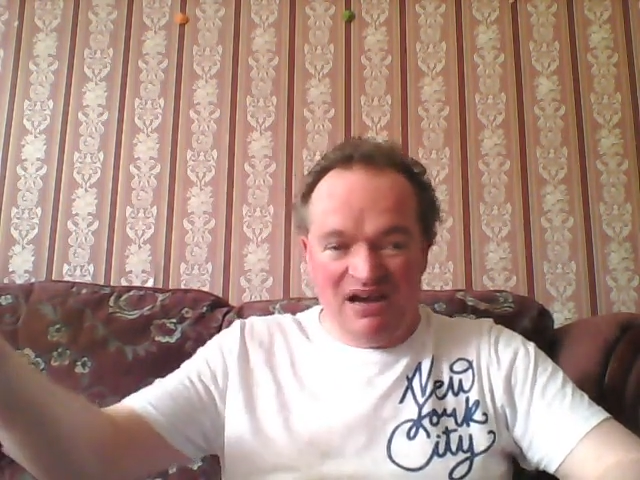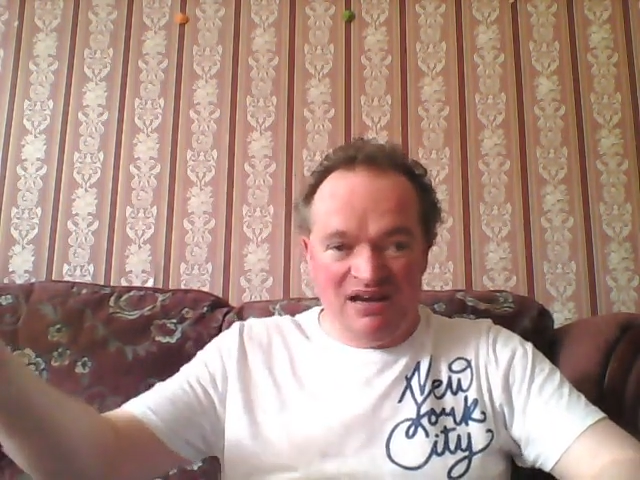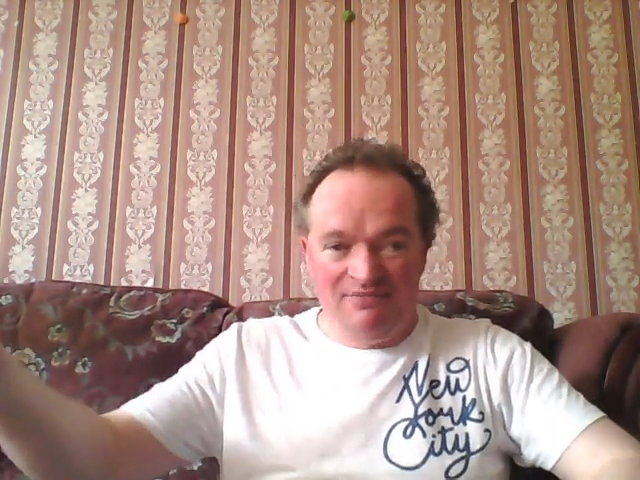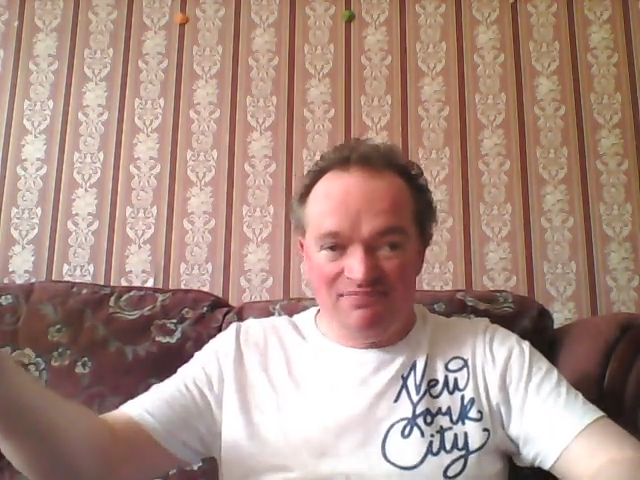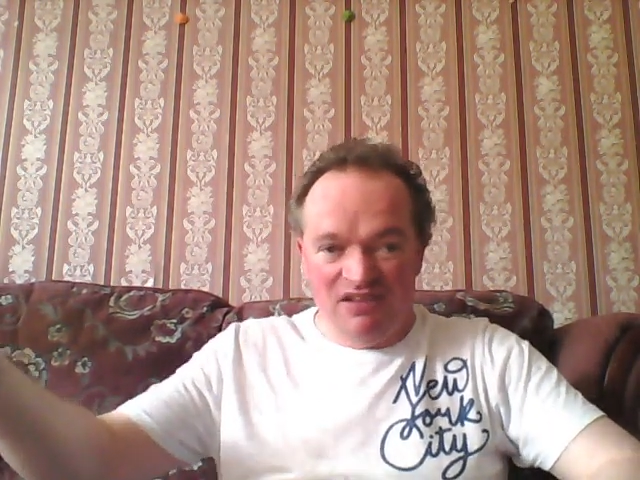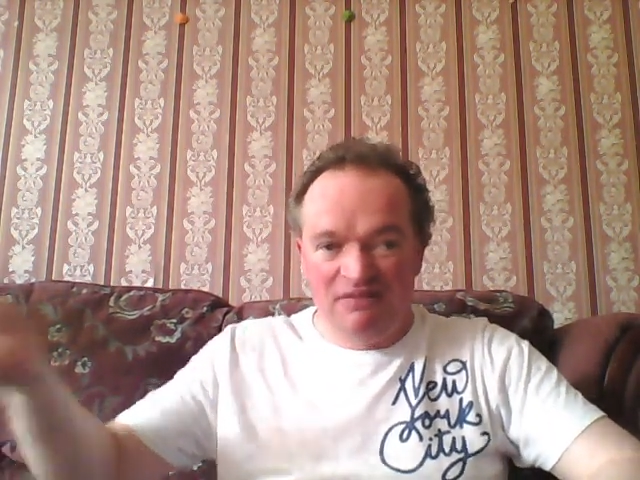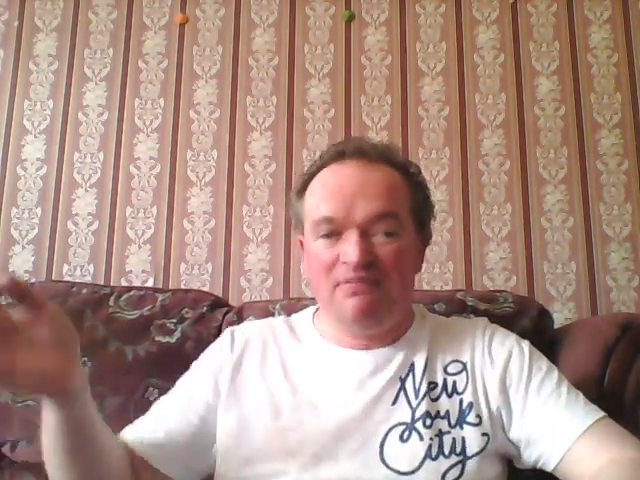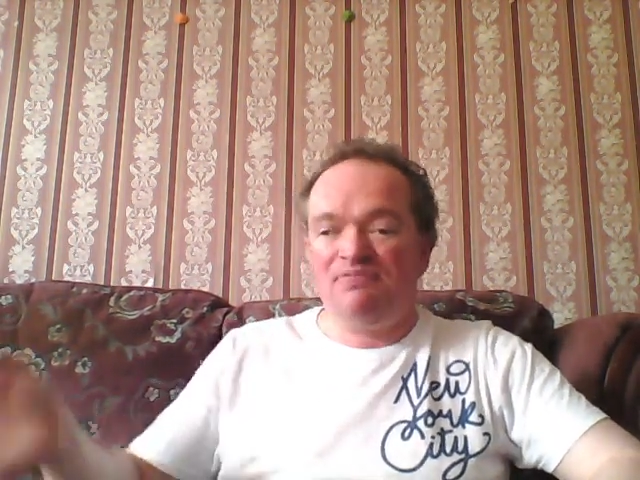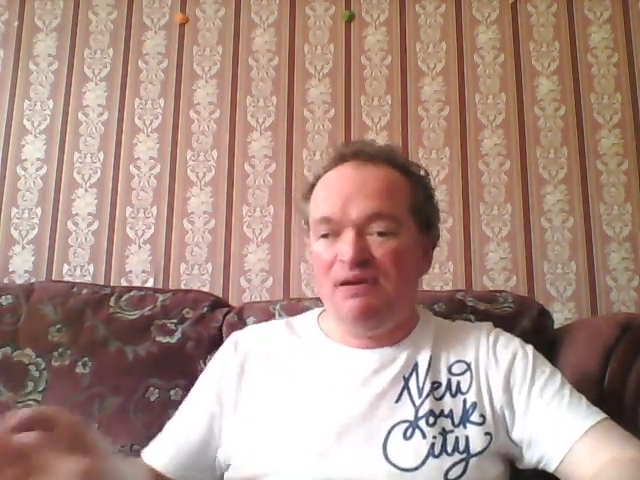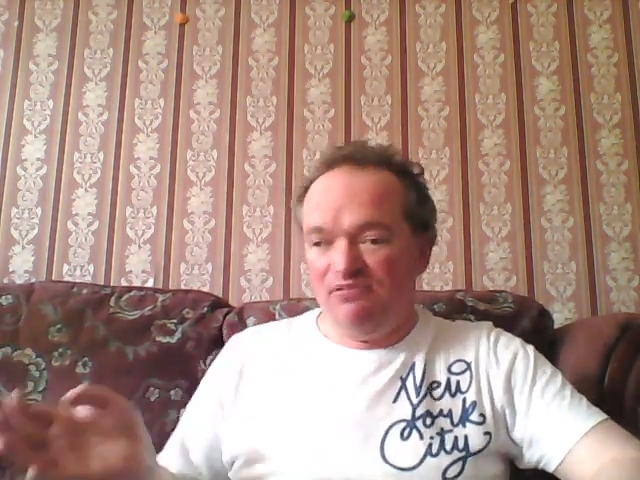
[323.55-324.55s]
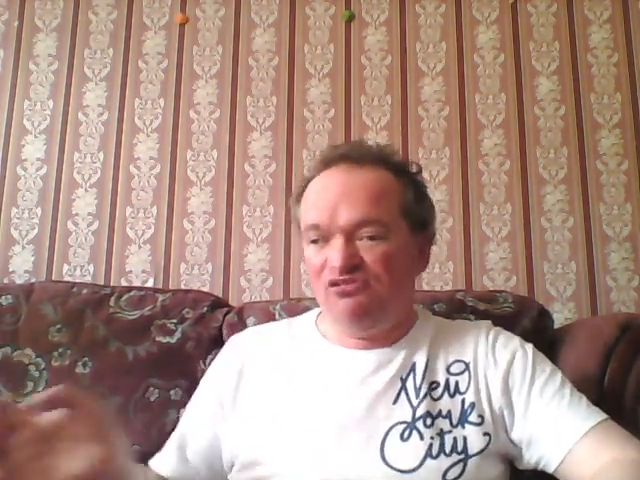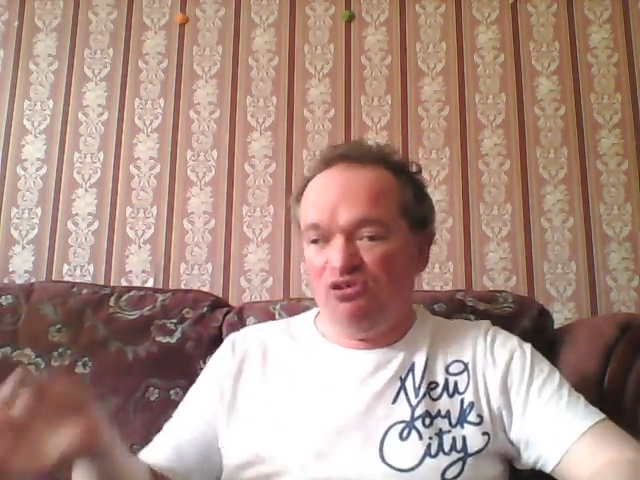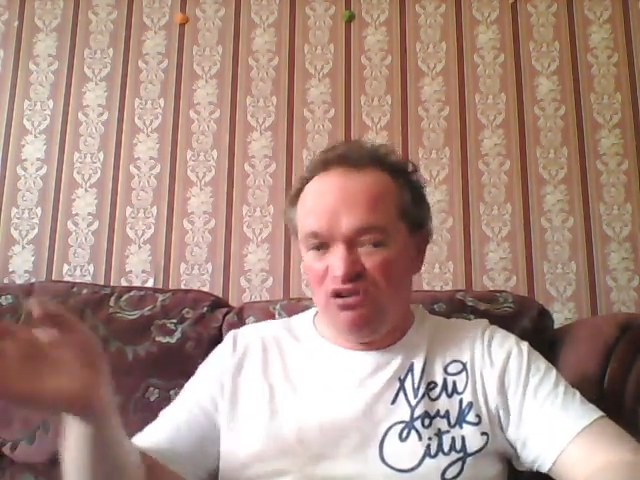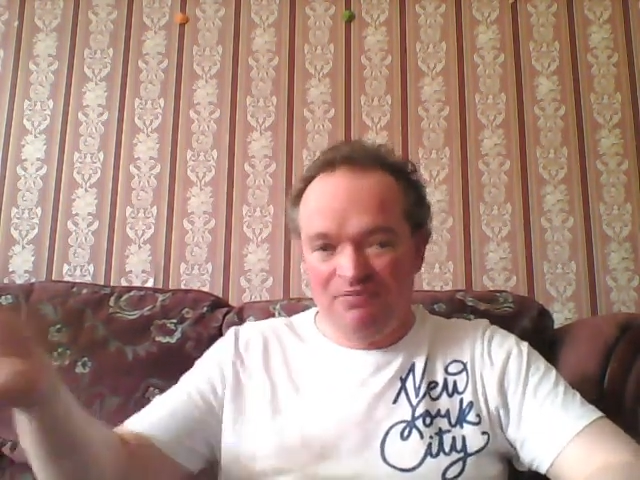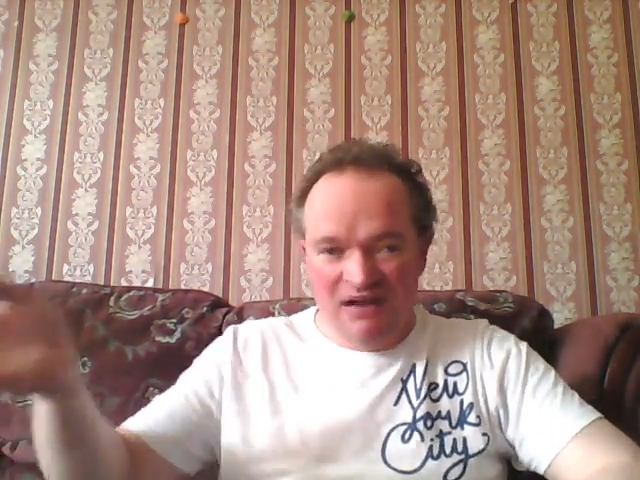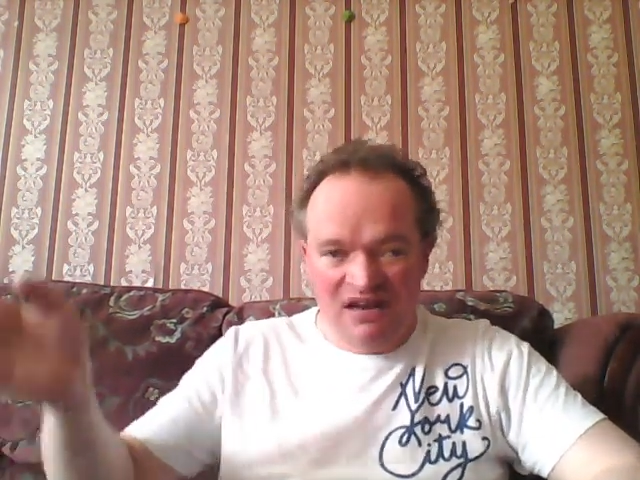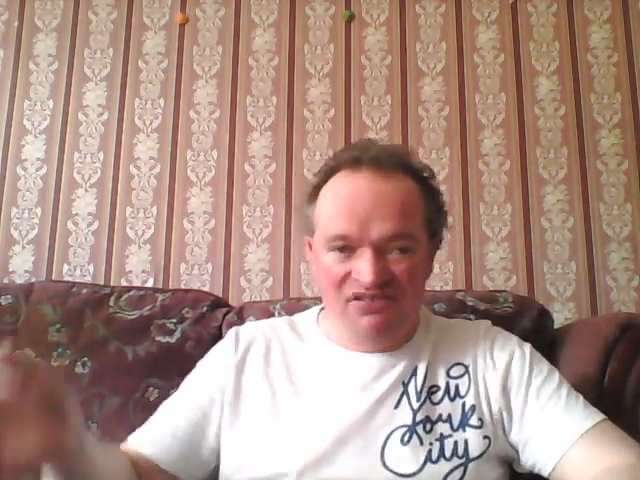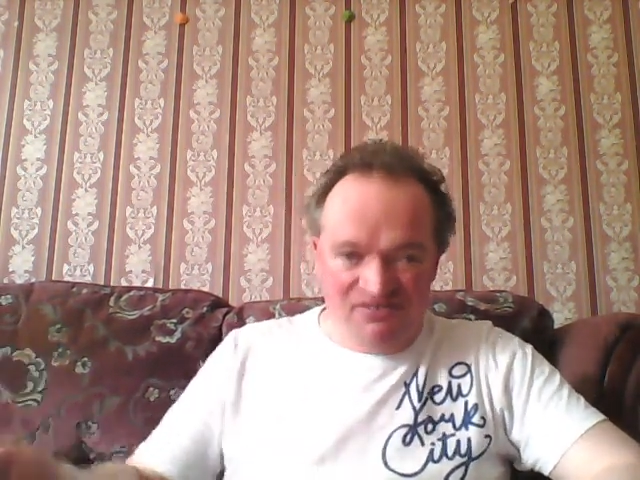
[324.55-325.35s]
I remember people were talking about it and